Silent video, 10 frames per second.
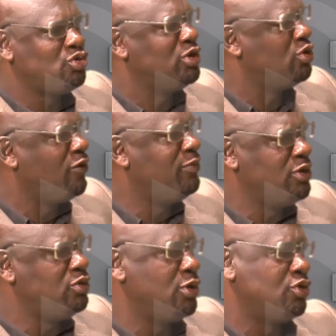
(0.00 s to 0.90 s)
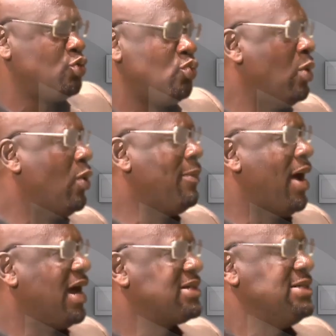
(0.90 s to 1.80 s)
should the government do? Because what I'm
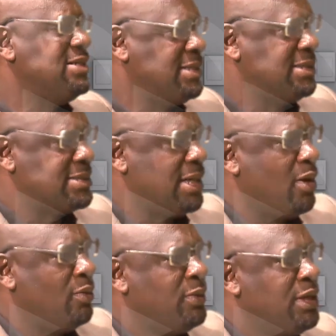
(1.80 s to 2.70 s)
asking these now